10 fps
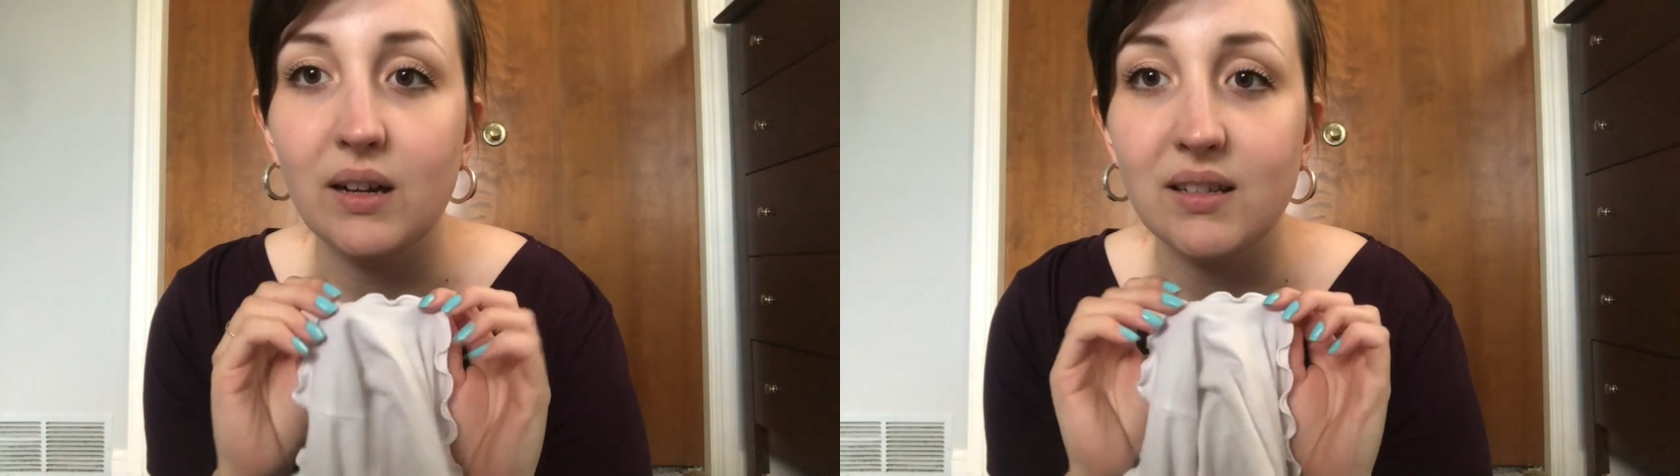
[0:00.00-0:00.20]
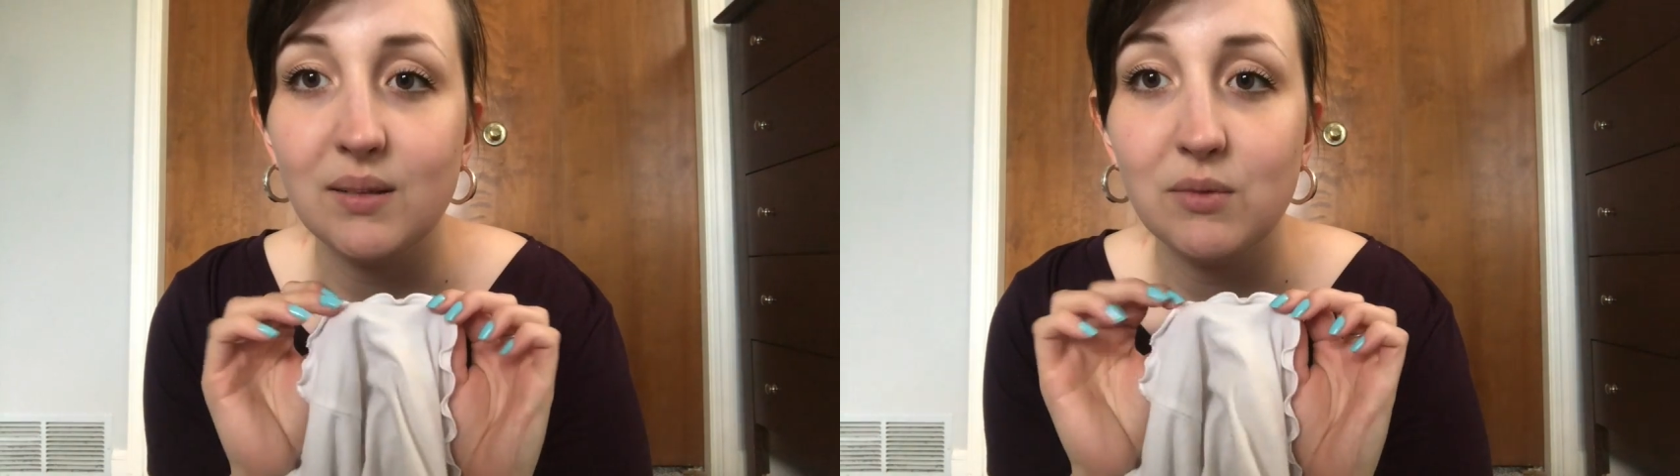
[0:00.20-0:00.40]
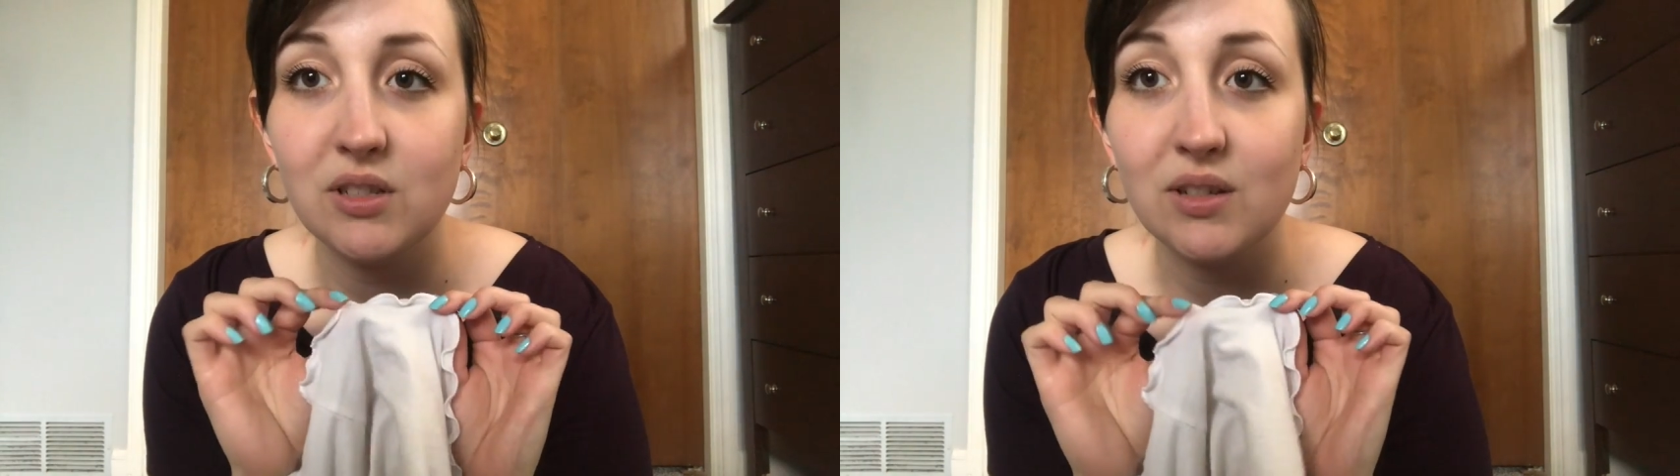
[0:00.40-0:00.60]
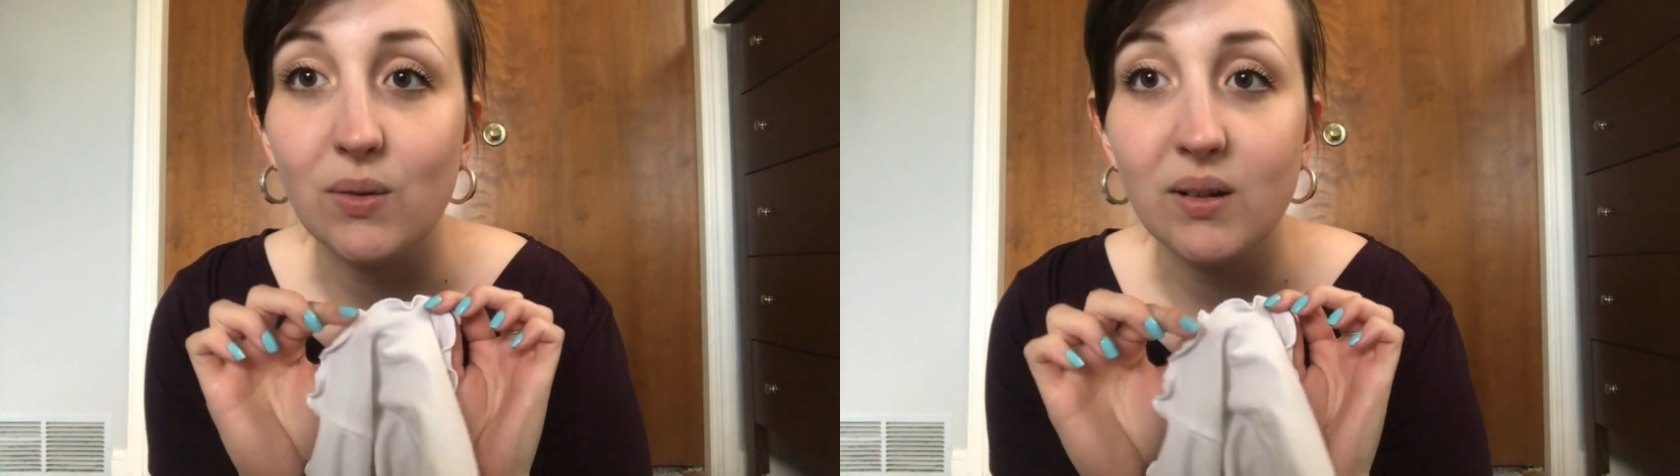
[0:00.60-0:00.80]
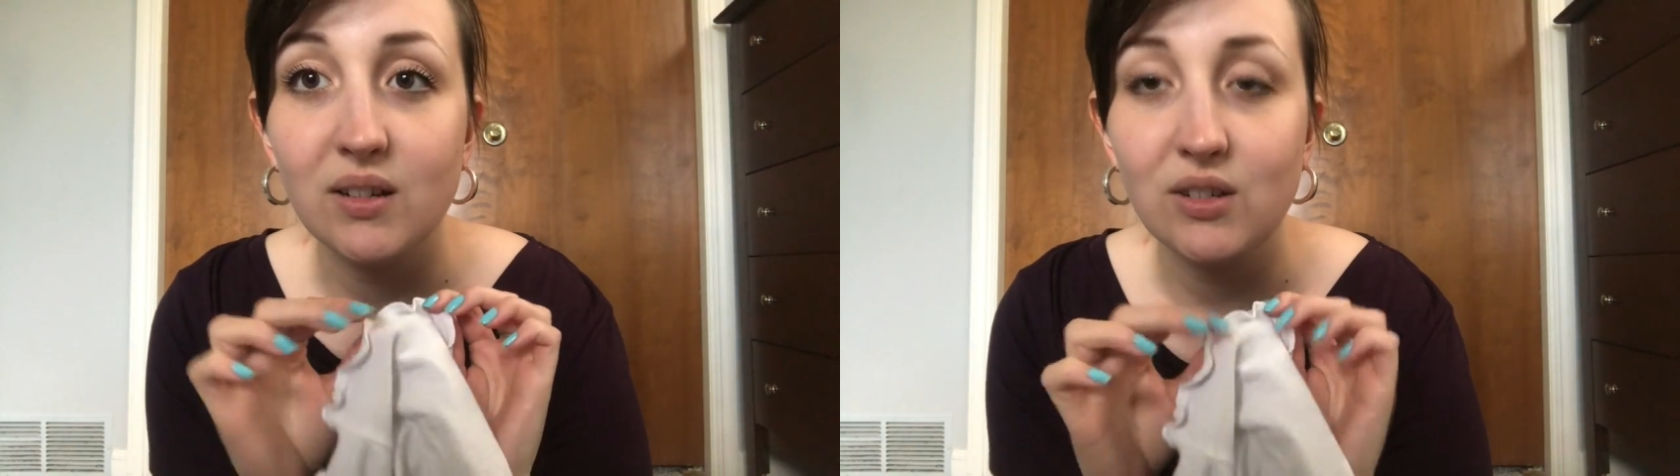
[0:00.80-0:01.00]
is I'm just
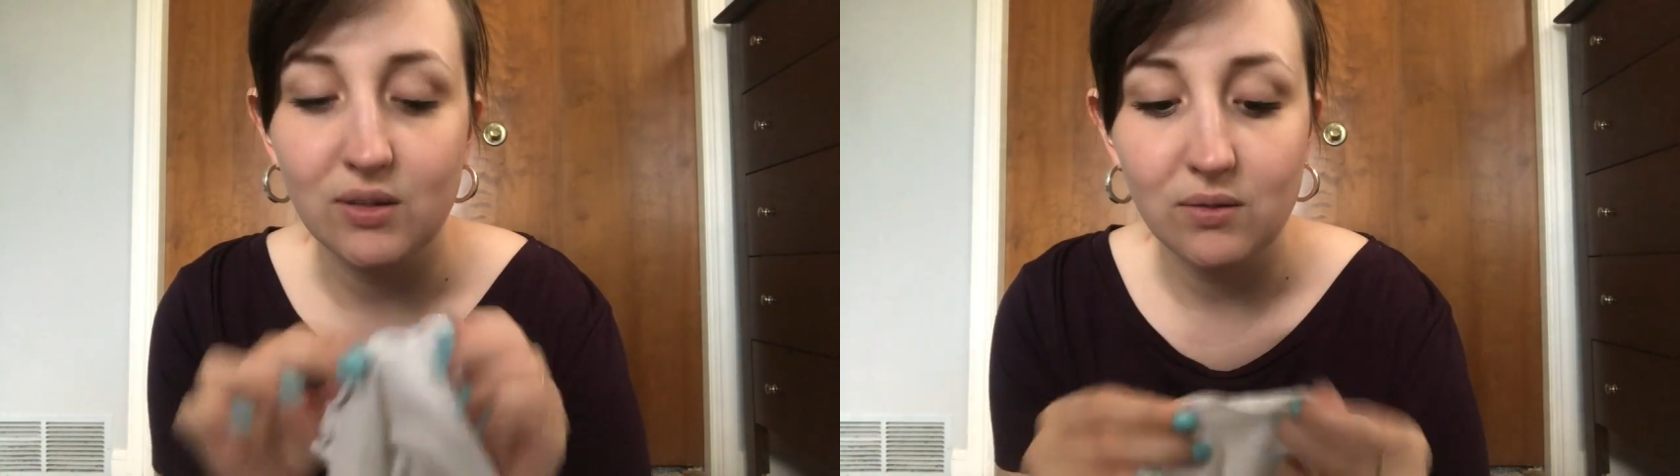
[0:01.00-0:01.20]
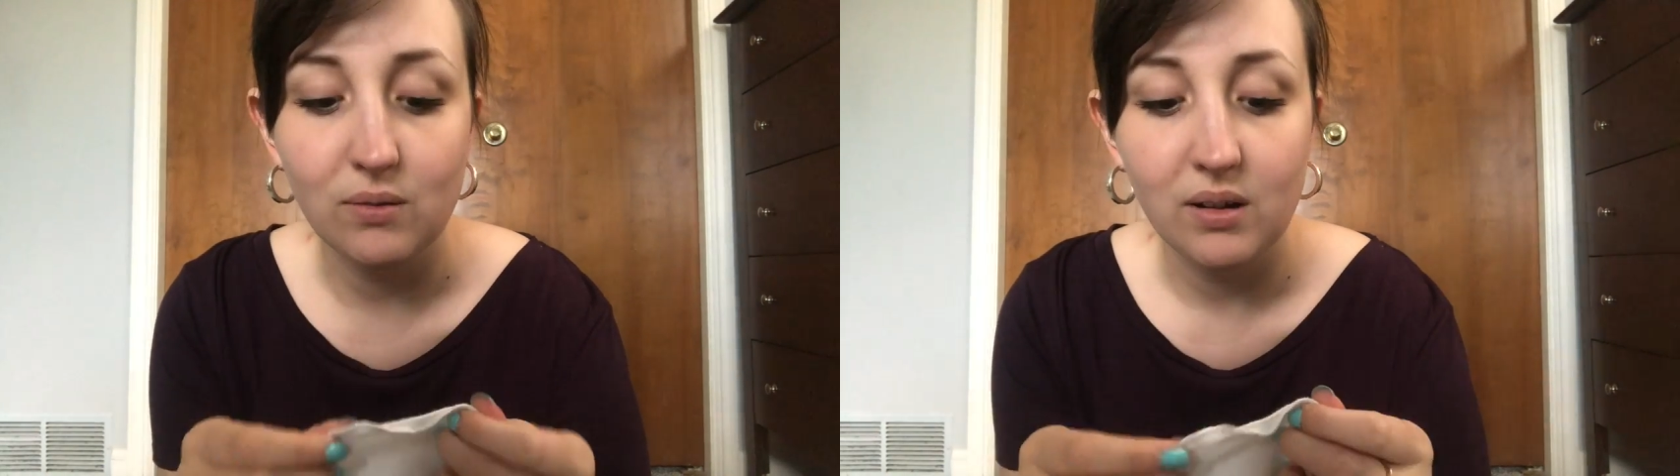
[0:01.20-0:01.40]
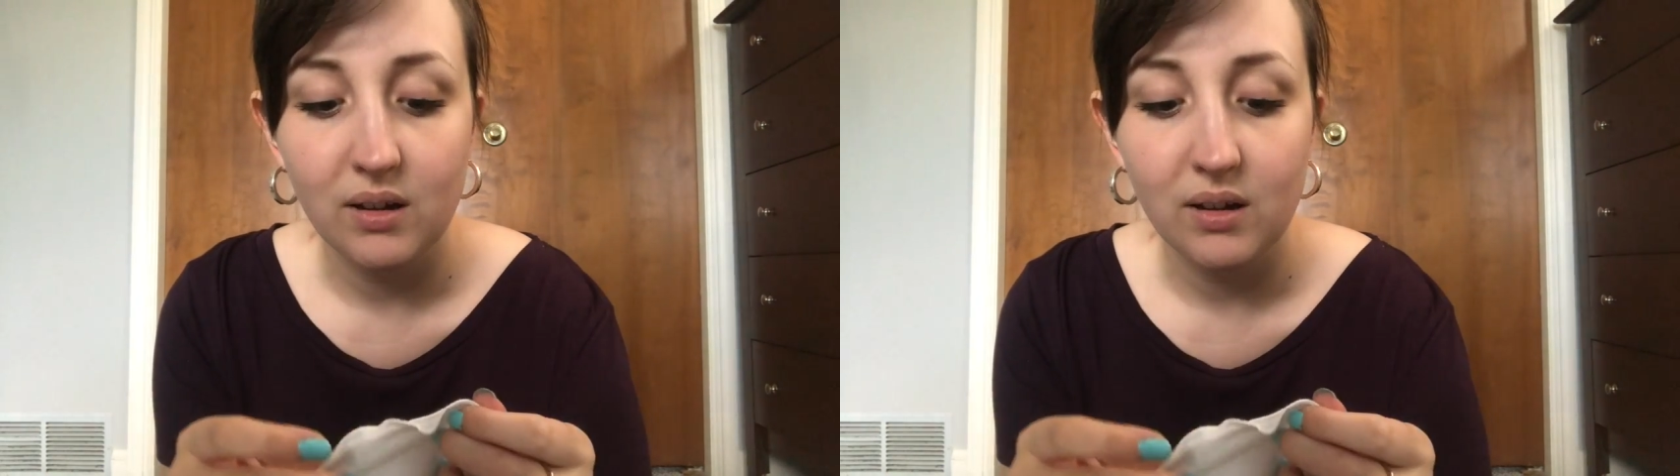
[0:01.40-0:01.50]
going to